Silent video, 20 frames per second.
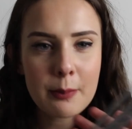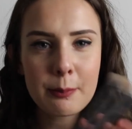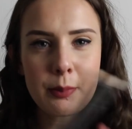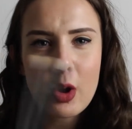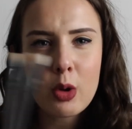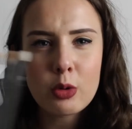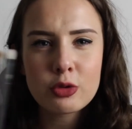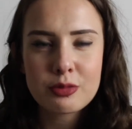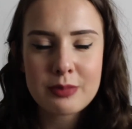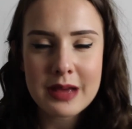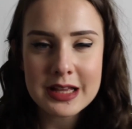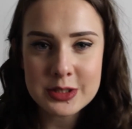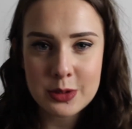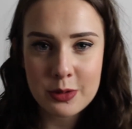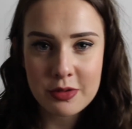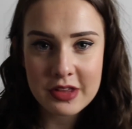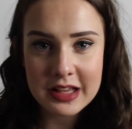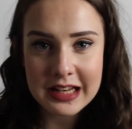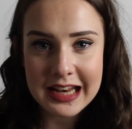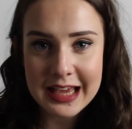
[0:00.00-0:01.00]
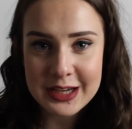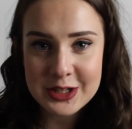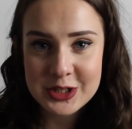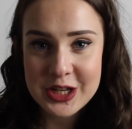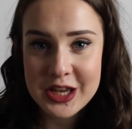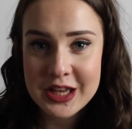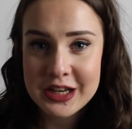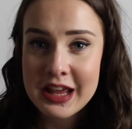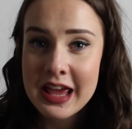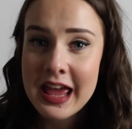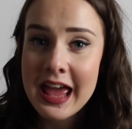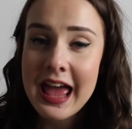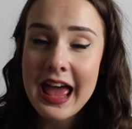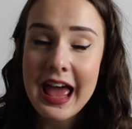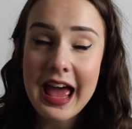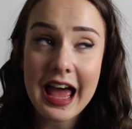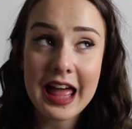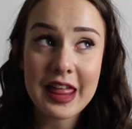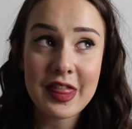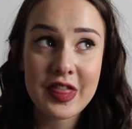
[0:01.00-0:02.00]
Bold Metals collection,
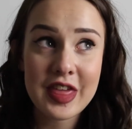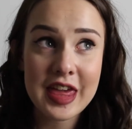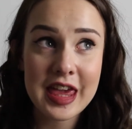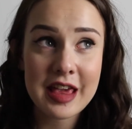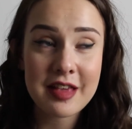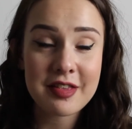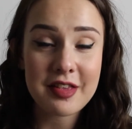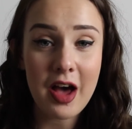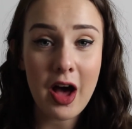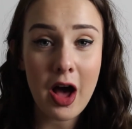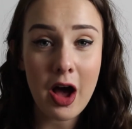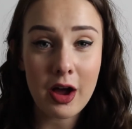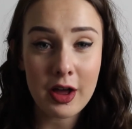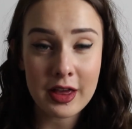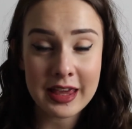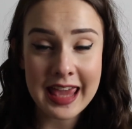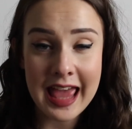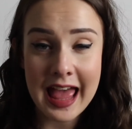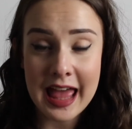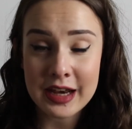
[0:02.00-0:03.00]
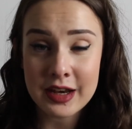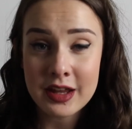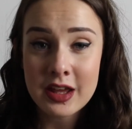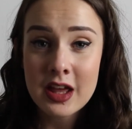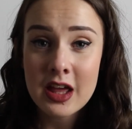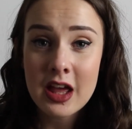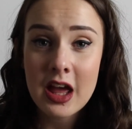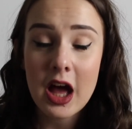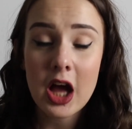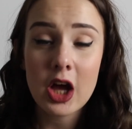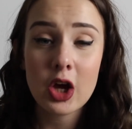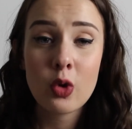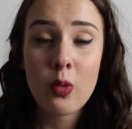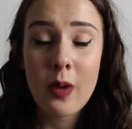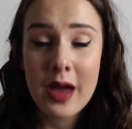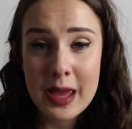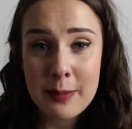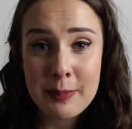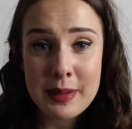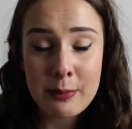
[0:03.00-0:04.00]
and these are again
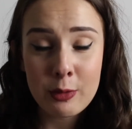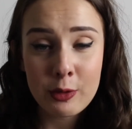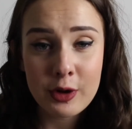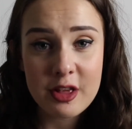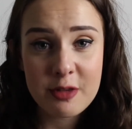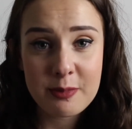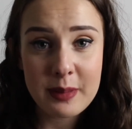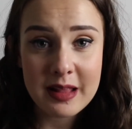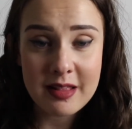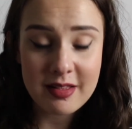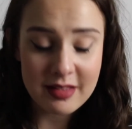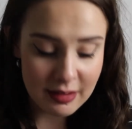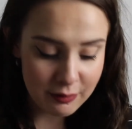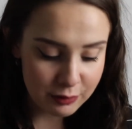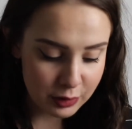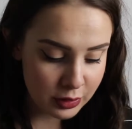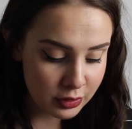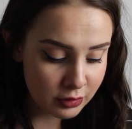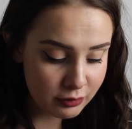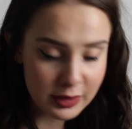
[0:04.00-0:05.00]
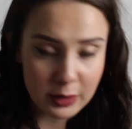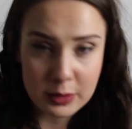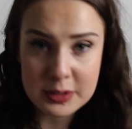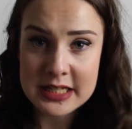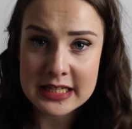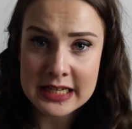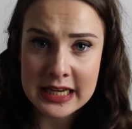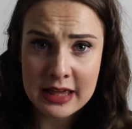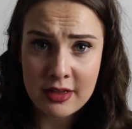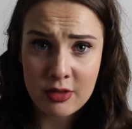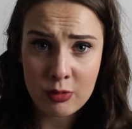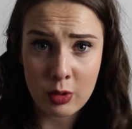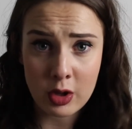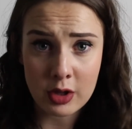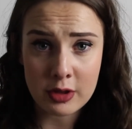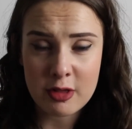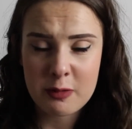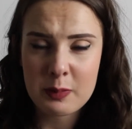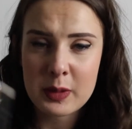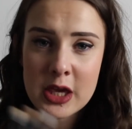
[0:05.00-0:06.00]
quite a bit more expensive than the Real Techniques
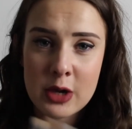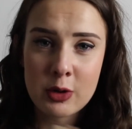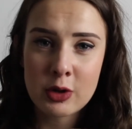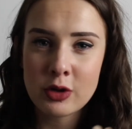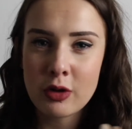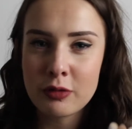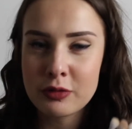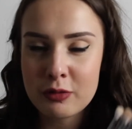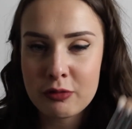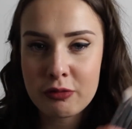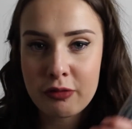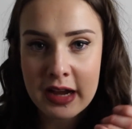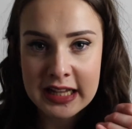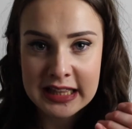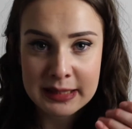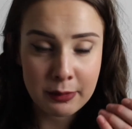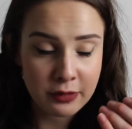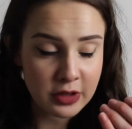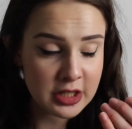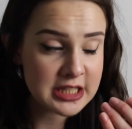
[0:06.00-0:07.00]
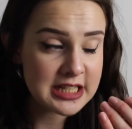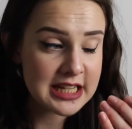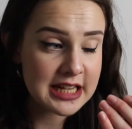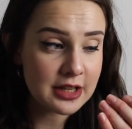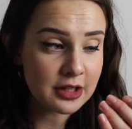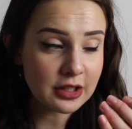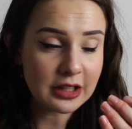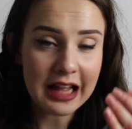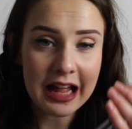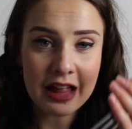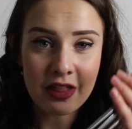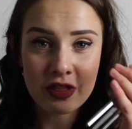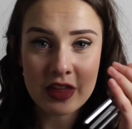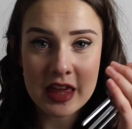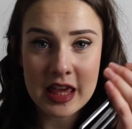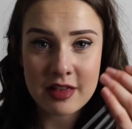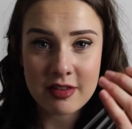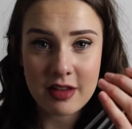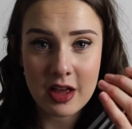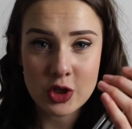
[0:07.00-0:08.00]
ones, but you can often find them on the deal, and
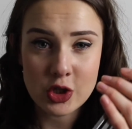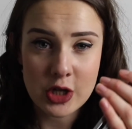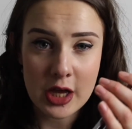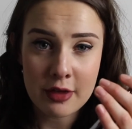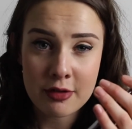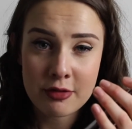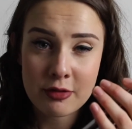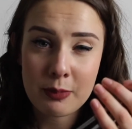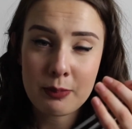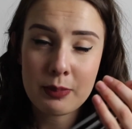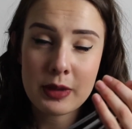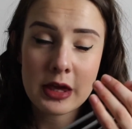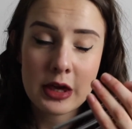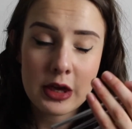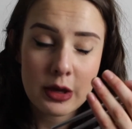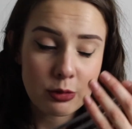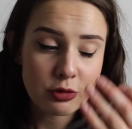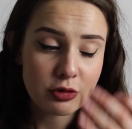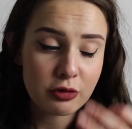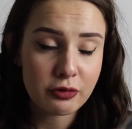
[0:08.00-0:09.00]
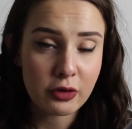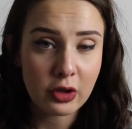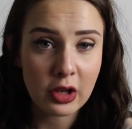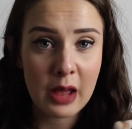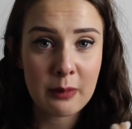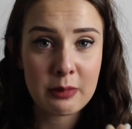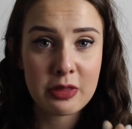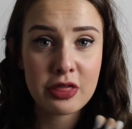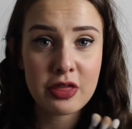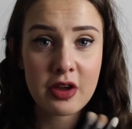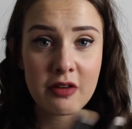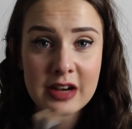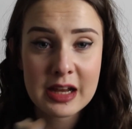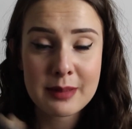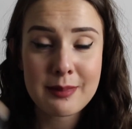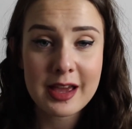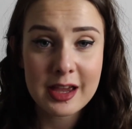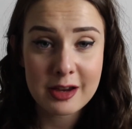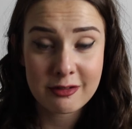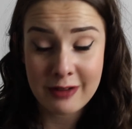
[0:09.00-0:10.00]
these are just beautiful. I would
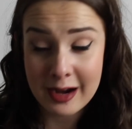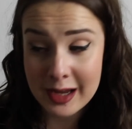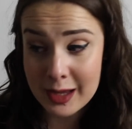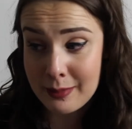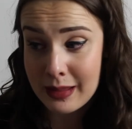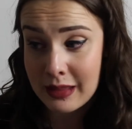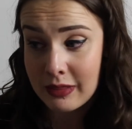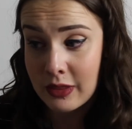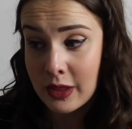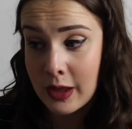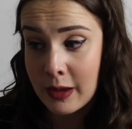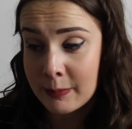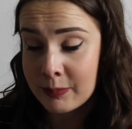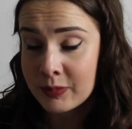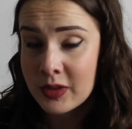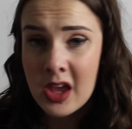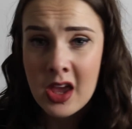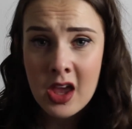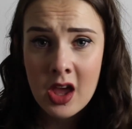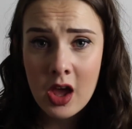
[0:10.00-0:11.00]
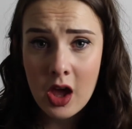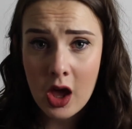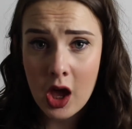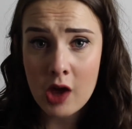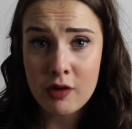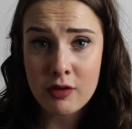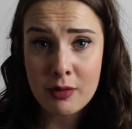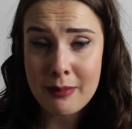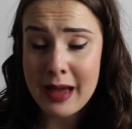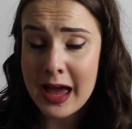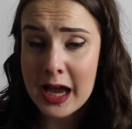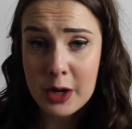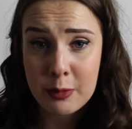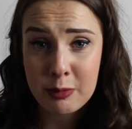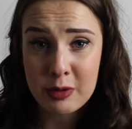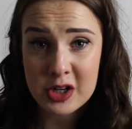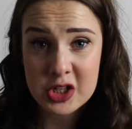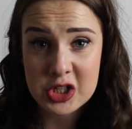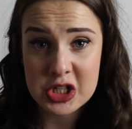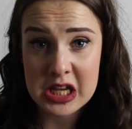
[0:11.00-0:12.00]
thoroughly recommend them over MAC
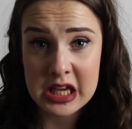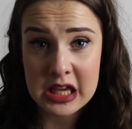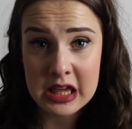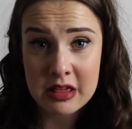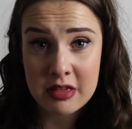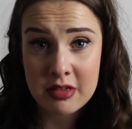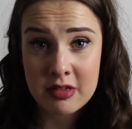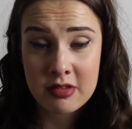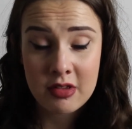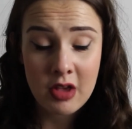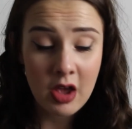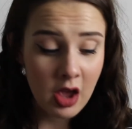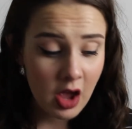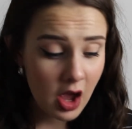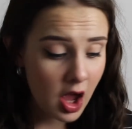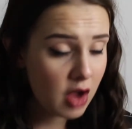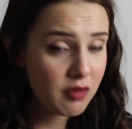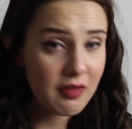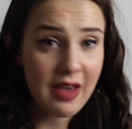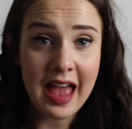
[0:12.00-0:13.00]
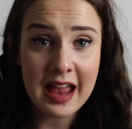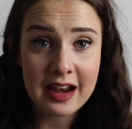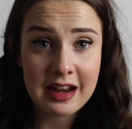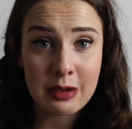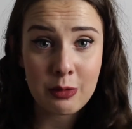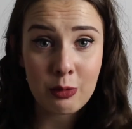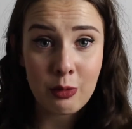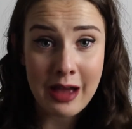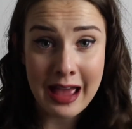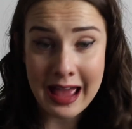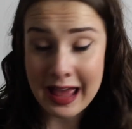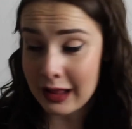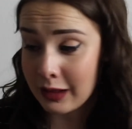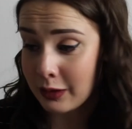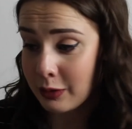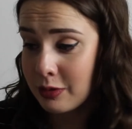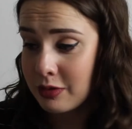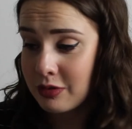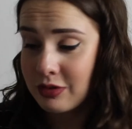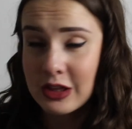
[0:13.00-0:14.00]
brushes, over anywhere
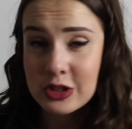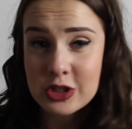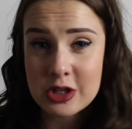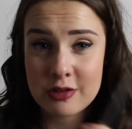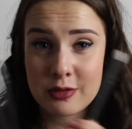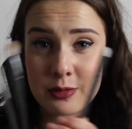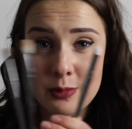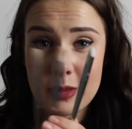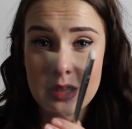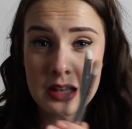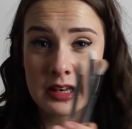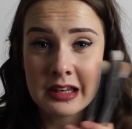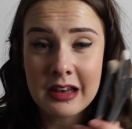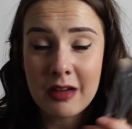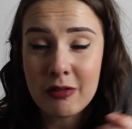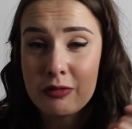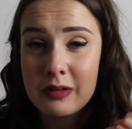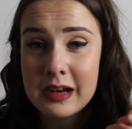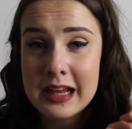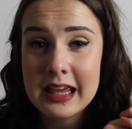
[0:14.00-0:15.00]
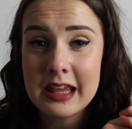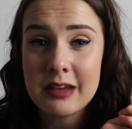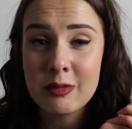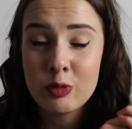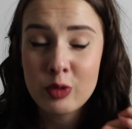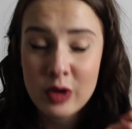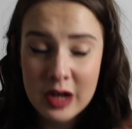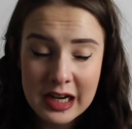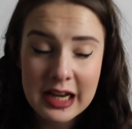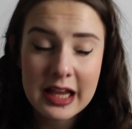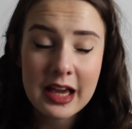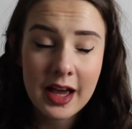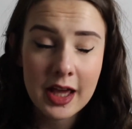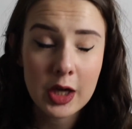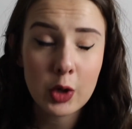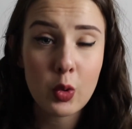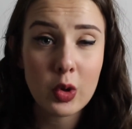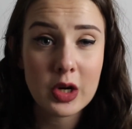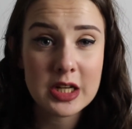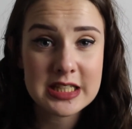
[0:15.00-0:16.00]
else. They're just lovely, really
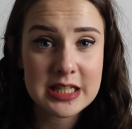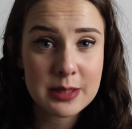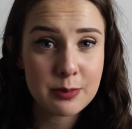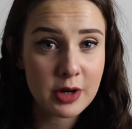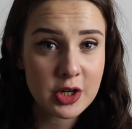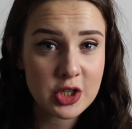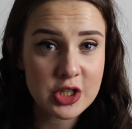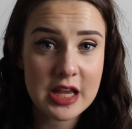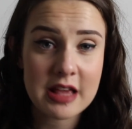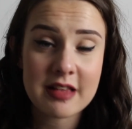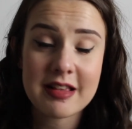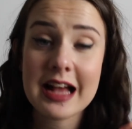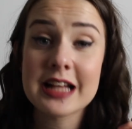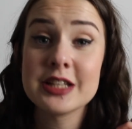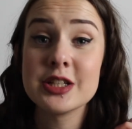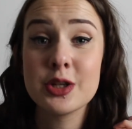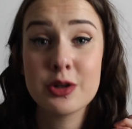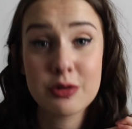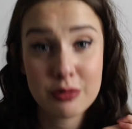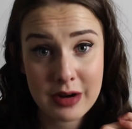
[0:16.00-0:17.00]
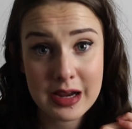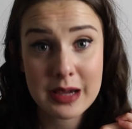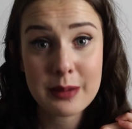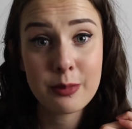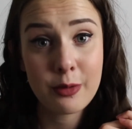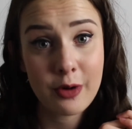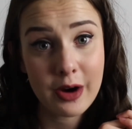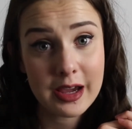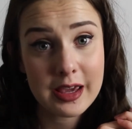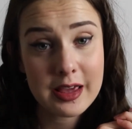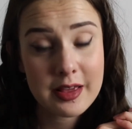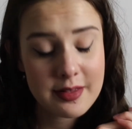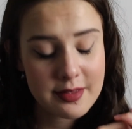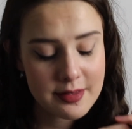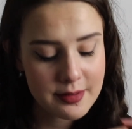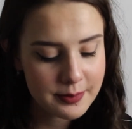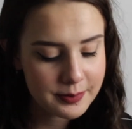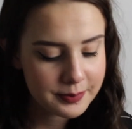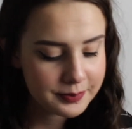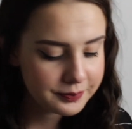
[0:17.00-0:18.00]
high quality brushes at a great
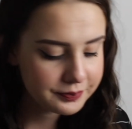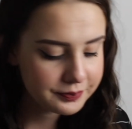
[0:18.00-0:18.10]
price.